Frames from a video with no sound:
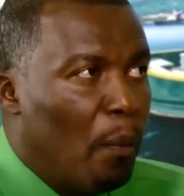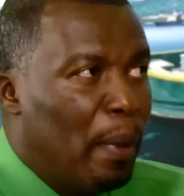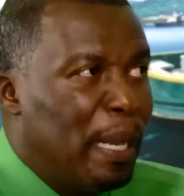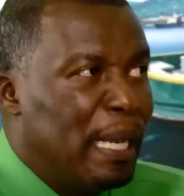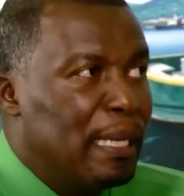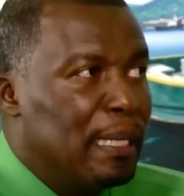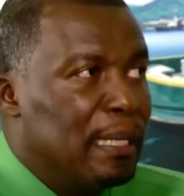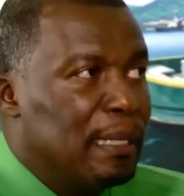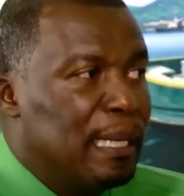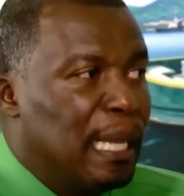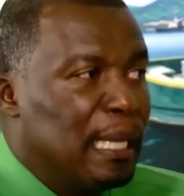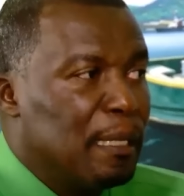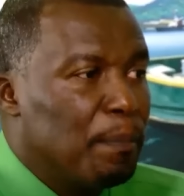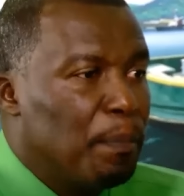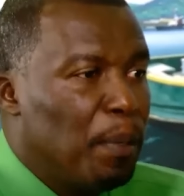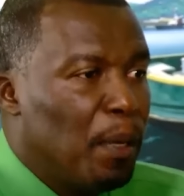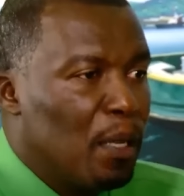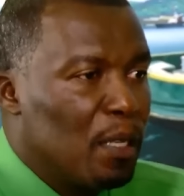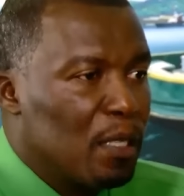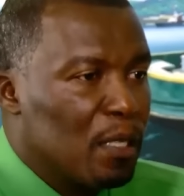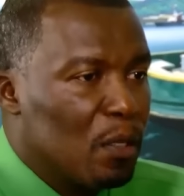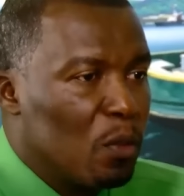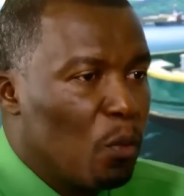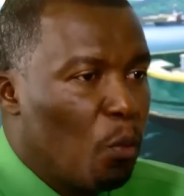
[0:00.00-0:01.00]
Well, that
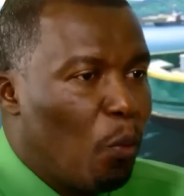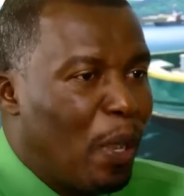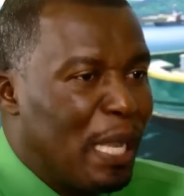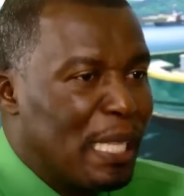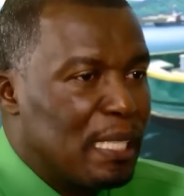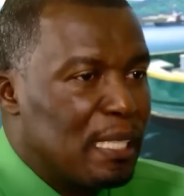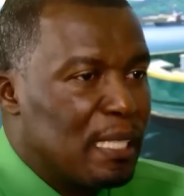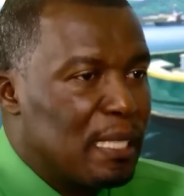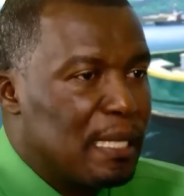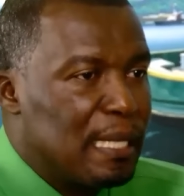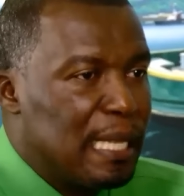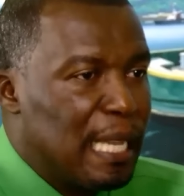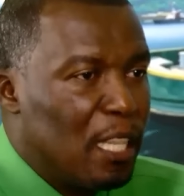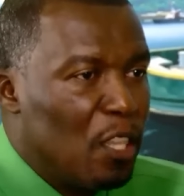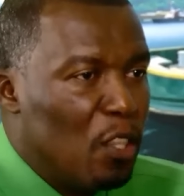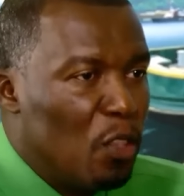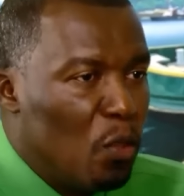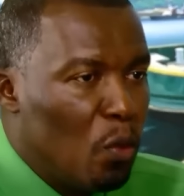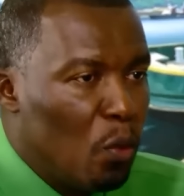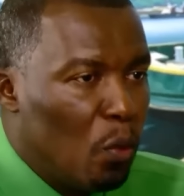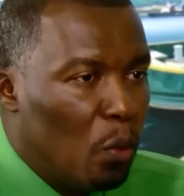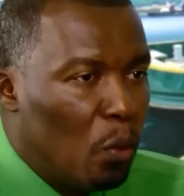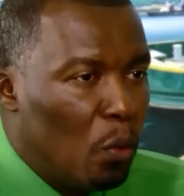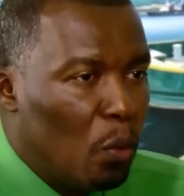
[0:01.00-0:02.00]
person, once they
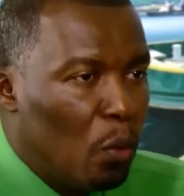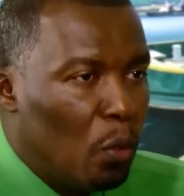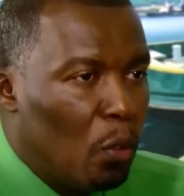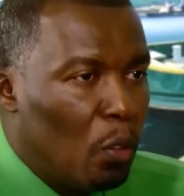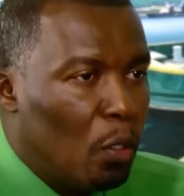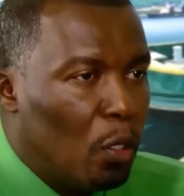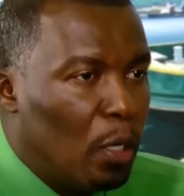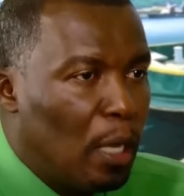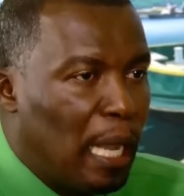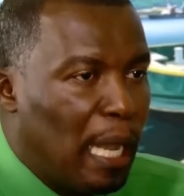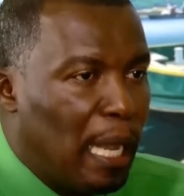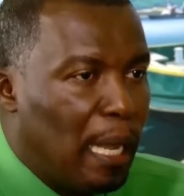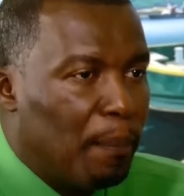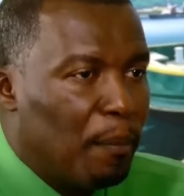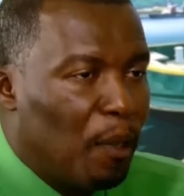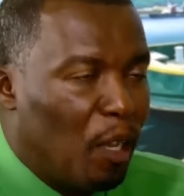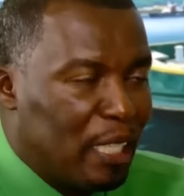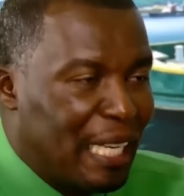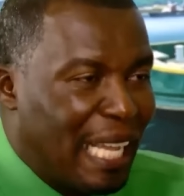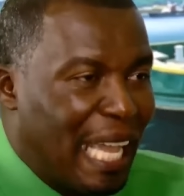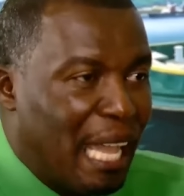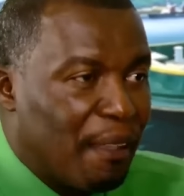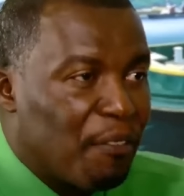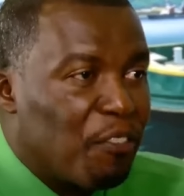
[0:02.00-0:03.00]
know or
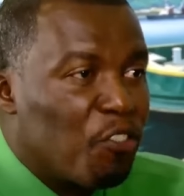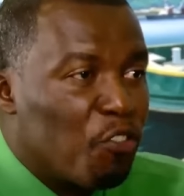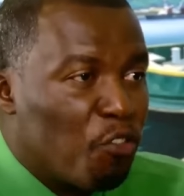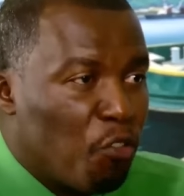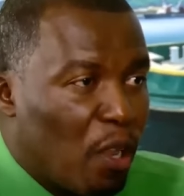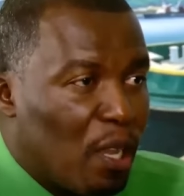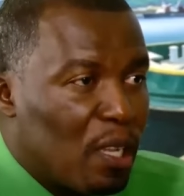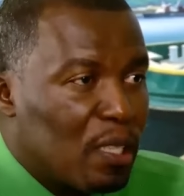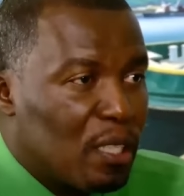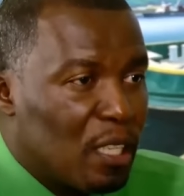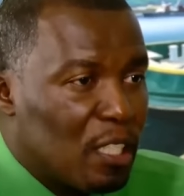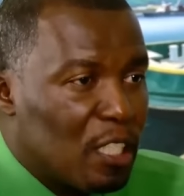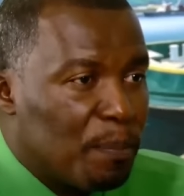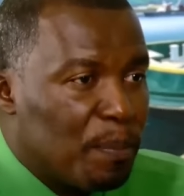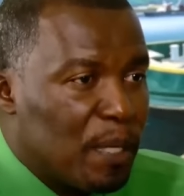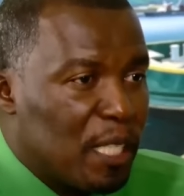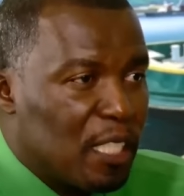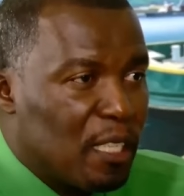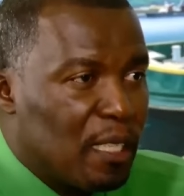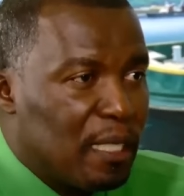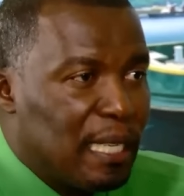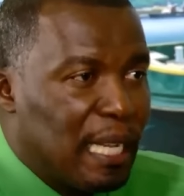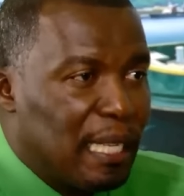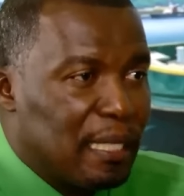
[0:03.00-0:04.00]
they have strong
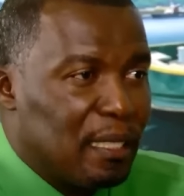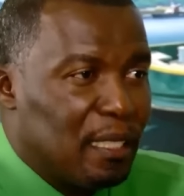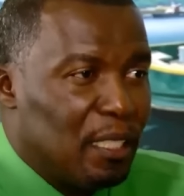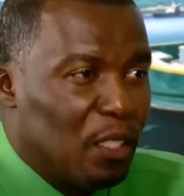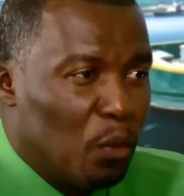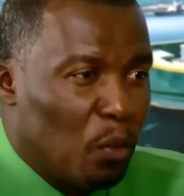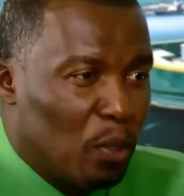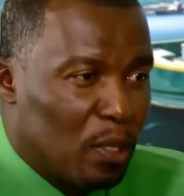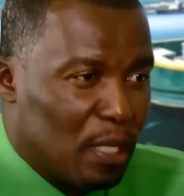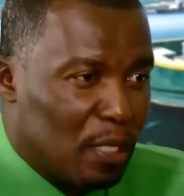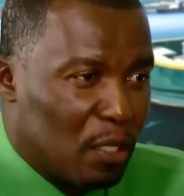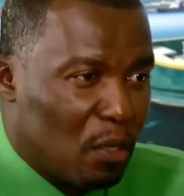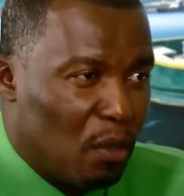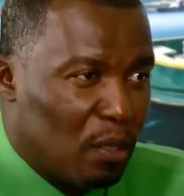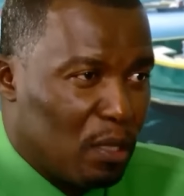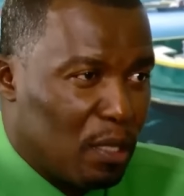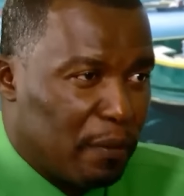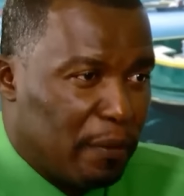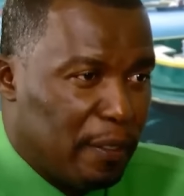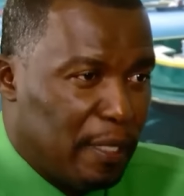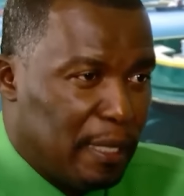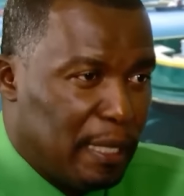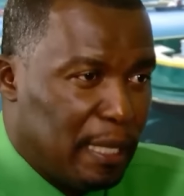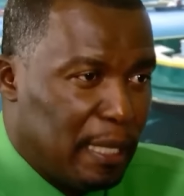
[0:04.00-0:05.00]
suspicion that the note is
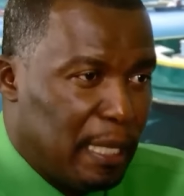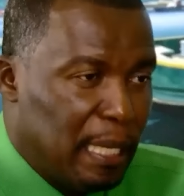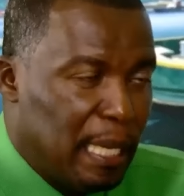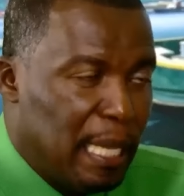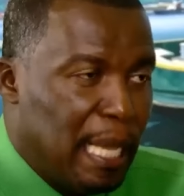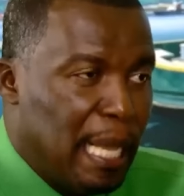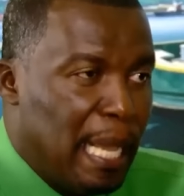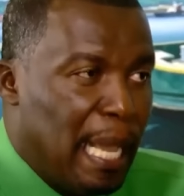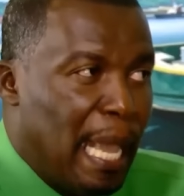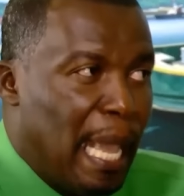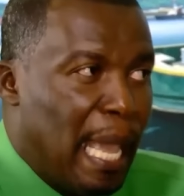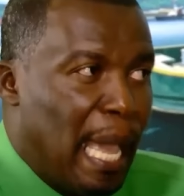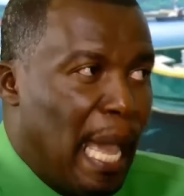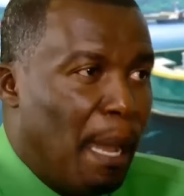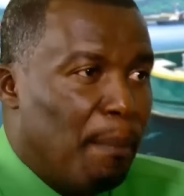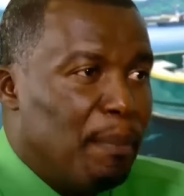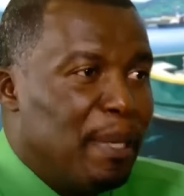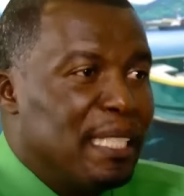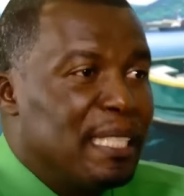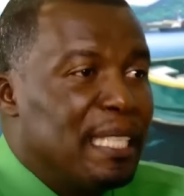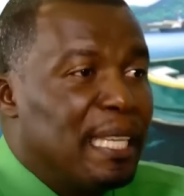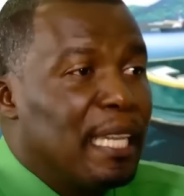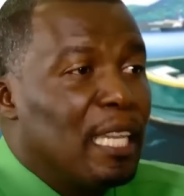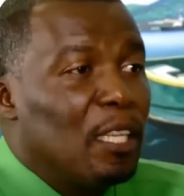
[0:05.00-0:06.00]
counterfeited,
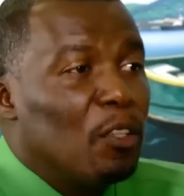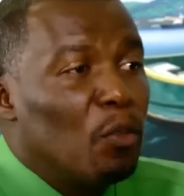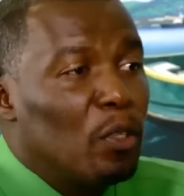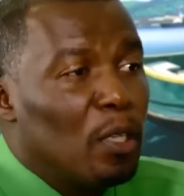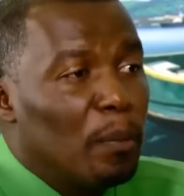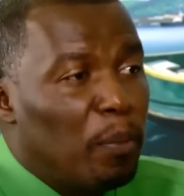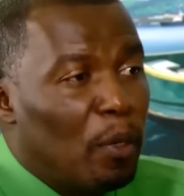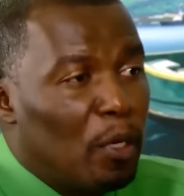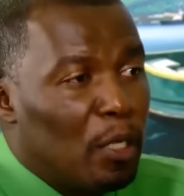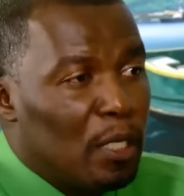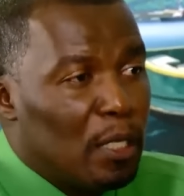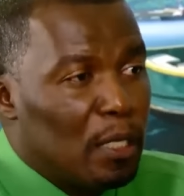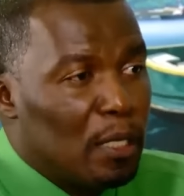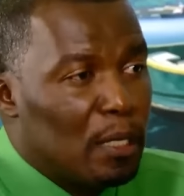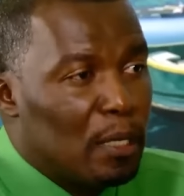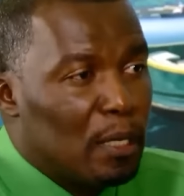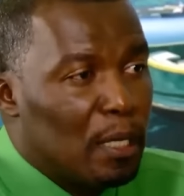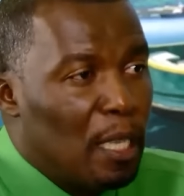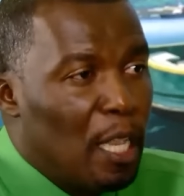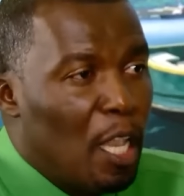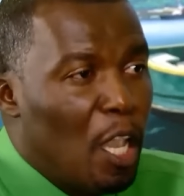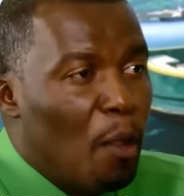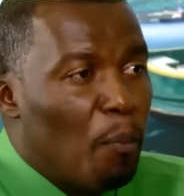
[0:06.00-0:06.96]
they take it to the police.